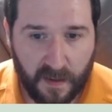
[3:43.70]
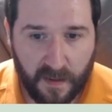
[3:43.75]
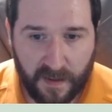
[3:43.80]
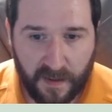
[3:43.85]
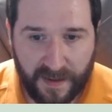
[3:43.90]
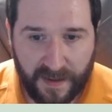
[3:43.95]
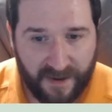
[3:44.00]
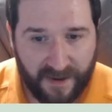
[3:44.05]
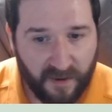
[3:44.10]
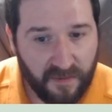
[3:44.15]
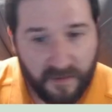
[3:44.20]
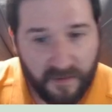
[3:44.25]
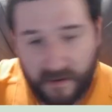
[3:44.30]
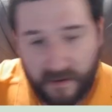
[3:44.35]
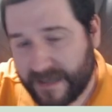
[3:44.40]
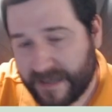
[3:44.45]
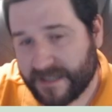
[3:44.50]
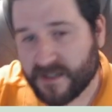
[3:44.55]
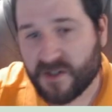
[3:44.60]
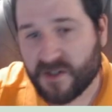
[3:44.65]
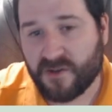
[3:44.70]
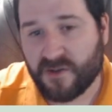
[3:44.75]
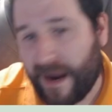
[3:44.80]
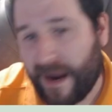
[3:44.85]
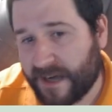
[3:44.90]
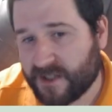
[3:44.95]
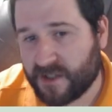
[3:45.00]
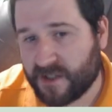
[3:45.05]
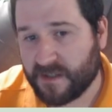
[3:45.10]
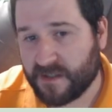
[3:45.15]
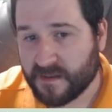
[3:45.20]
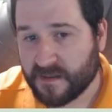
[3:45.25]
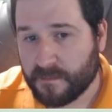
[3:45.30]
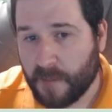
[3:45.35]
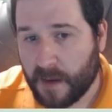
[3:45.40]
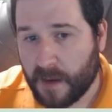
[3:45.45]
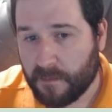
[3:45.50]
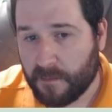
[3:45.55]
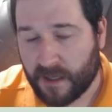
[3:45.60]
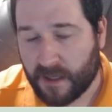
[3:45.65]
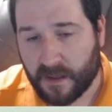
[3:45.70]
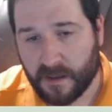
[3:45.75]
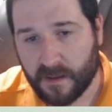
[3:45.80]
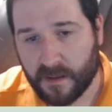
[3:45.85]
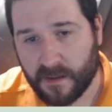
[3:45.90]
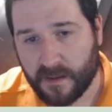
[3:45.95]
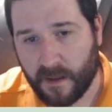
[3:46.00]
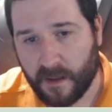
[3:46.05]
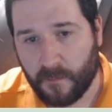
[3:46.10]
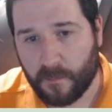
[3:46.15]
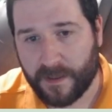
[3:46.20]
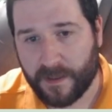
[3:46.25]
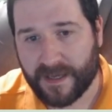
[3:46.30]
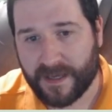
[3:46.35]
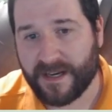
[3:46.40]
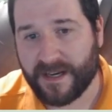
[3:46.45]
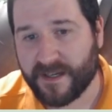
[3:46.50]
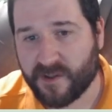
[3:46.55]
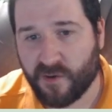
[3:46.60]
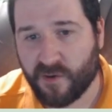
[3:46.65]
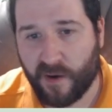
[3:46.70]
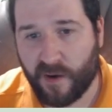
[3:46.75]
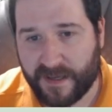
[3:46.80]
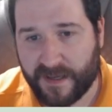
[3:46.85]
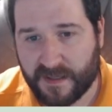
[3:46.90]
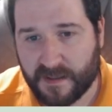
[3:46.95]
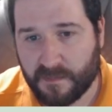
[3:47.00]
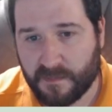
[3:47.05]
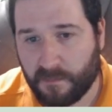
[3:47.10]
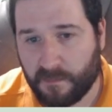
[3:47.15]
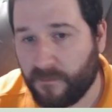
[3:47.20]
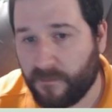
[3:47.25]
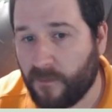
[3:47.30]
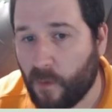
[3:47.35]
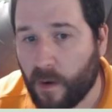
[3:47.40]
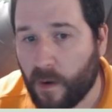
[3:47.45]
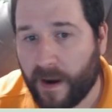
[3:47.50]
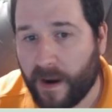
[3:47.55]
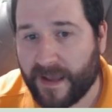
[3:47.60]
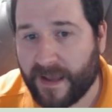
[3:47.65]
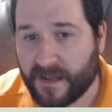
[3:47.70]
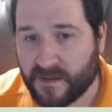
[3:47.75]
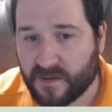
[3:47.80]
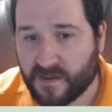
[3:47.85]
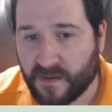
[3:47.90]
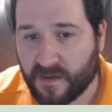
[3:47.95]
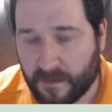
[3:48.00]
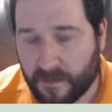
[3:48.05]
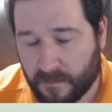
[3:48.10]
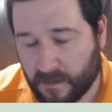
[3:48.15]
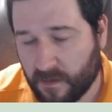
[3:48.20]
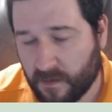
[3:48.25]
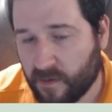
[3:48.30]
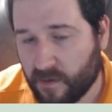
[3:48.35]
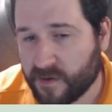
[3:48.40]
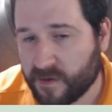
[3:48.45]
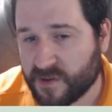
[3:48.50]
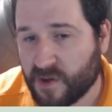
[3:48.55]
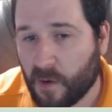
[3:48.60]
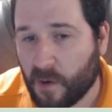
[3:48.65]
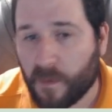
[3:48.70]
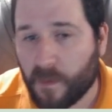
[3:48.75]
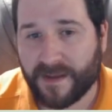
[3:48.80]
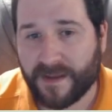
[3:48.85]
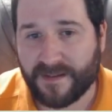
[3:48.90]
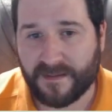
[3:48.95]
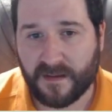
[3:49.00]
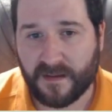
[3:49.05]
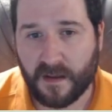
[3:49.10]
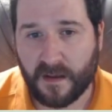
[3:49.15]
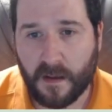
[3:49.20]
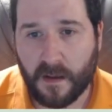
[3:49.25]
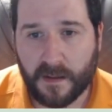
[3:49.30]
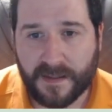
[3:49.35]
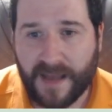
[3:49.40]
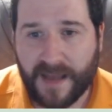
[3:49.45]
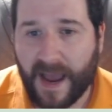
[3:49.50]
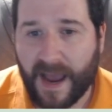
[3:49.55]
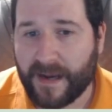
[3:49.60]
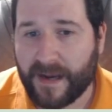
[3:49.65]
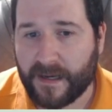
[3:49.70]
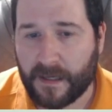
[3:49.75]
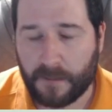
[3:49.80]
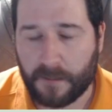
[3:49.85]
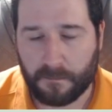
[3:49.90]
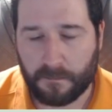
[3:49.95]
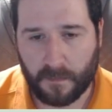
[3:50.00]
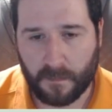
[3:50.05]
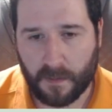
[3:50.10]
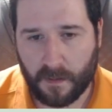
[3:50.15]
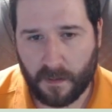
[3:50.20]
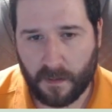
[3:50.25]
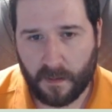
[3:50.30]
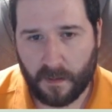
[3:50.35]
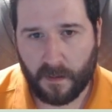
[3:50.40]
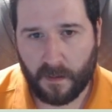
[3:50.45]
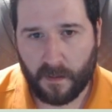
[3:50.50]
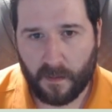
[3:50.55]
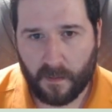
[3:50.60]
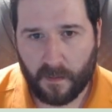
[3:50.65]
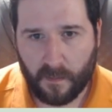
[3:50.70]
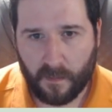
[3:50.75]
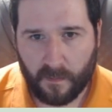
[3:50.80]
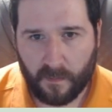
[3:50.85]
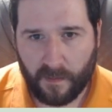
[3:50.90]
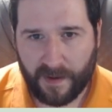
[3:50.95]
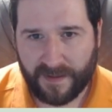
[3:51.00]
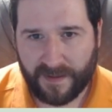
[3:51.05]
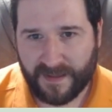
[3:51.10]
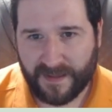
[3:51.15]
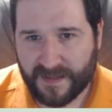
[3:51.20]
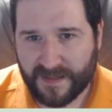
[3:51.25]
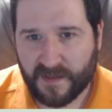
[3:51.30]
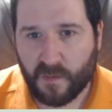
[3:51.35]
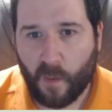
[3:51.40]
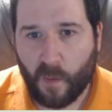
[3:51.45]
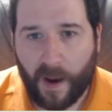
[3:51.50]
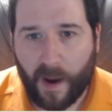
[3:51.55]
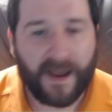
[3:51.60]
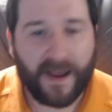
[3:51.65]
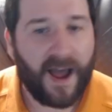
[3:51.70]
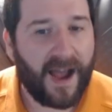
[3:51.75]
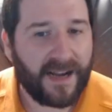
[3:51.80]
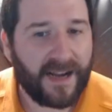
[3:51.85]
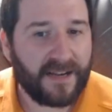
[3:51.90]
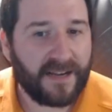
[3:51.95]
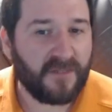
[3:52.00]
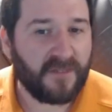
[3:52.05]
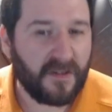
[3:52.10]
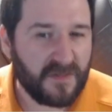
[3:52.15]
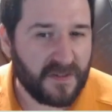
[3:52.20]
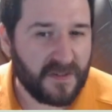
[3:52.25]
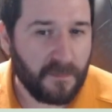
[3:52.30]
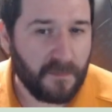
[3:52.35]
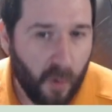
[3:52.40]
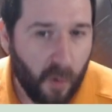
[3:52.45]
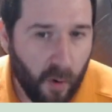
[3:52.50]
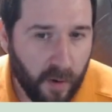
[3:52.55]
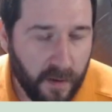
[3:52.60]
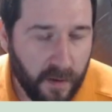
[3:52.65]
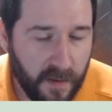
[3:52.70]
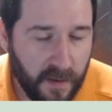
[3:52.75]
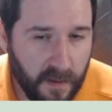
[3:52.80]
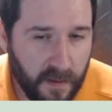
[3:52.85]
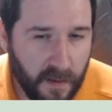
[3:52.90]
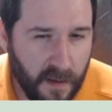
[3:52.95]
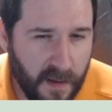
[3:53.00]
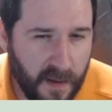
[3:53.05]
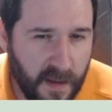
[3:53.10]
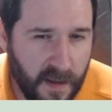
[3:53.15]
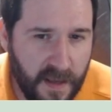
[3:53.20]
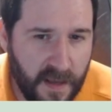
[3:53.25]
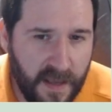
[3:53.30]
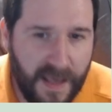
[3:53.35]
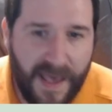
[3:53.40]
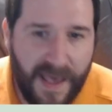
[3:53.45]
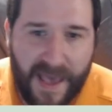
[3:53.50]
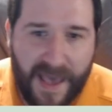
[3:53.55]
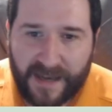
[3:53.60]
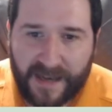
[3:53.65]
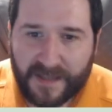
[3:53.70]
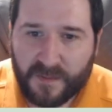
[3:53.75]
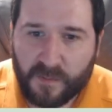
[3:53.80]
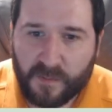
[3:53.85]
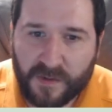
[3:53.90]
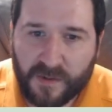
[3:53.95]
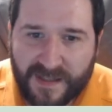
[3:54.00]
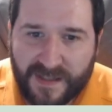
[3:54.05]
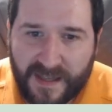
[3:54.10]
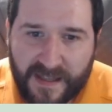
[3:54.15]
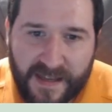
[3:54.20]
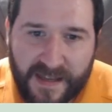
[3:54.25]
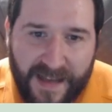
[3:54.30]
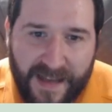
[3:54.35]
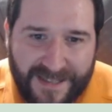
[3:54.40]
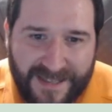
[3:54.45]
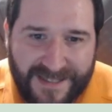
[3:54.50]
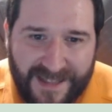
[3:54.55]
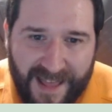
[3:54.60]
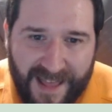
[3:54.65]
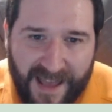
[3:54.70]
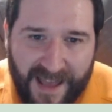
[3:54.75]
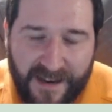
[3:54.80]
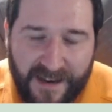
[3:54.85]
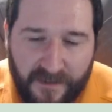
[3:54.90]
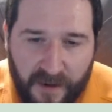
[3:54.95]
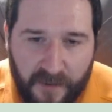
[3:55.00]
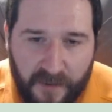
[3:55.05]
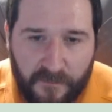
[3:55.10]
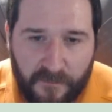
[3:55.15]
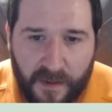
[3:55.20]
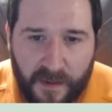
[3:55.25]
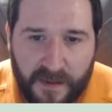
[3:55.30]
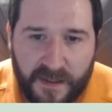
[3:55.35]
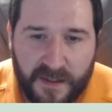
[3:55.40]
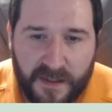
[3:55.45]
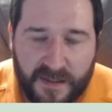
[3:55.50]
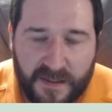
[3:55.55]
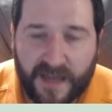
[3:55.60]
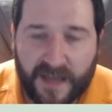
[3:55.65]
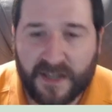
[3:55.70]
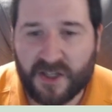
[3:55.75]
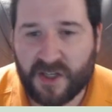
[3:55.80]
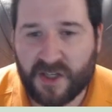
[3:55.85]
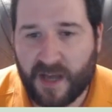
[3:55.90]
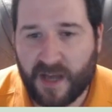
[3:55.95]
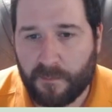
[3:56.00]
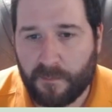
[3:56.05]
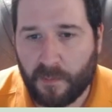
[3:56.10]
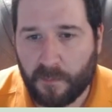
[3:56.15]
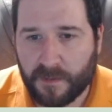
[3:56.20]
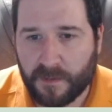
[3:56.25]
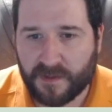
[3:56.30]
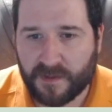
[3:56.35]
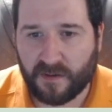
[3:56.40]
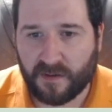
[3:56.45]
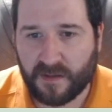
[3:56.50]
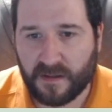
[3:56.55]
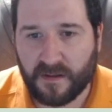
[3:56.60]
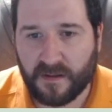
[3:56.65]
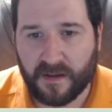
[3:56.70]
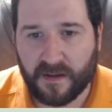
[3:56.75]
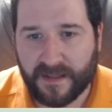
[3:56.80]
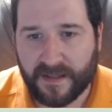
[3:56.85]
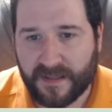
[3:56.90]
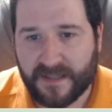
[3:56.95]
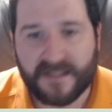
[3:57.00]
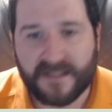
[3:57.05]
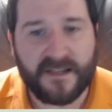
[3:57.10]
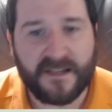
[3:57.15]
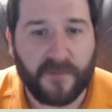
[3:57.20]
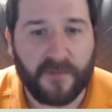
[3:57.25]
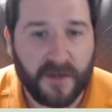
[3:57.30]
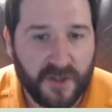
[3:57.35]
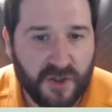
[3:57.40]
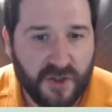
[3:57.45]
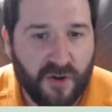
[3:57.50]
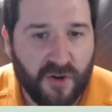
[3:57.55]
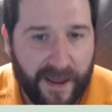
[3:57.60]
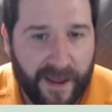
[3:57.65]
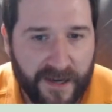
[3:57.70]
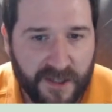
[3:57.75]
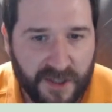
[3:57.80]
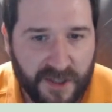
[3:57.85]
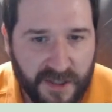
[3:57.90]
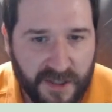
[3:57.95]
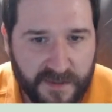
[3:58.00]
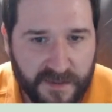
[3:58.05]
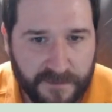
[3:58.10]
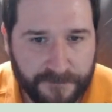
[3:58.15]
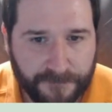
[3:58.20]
And are there any distractions maybe that we can address beforehand so that learners don't get tied up? Right? This is why cognitive load is important. And as we'll see in the next slide, it really takes shape when we start to look at these different strategies.